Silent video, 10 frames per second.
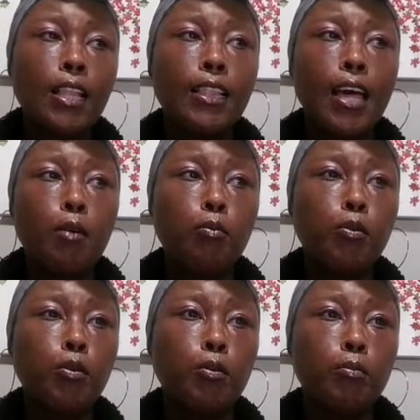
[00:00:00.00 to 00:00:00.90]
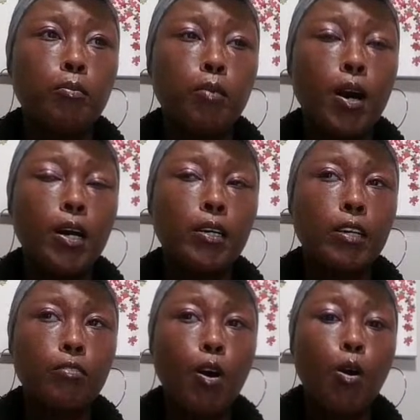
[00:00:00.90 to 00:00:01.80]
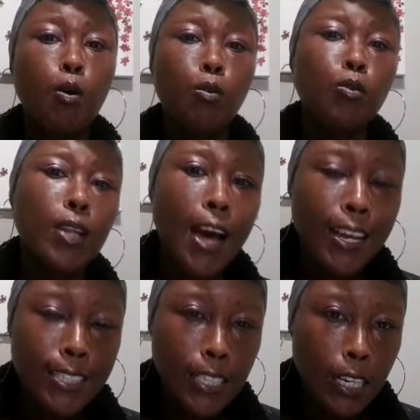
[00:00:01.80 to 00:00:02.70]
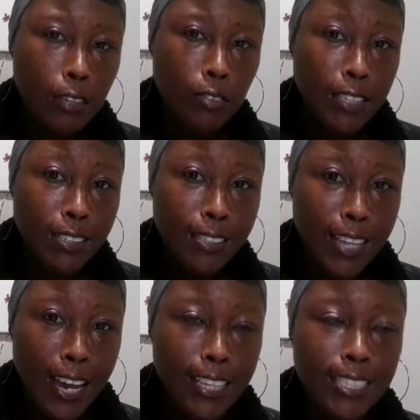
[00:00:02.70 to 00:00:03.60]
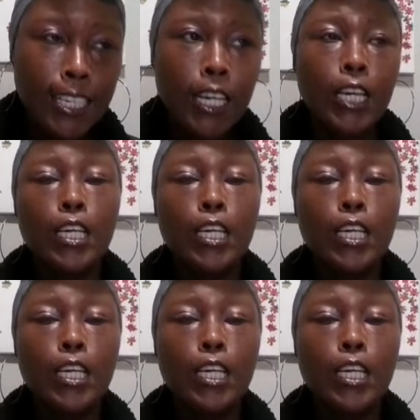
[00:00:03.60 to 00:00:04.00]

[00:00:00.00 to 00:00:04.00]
That will give a whole lot of insight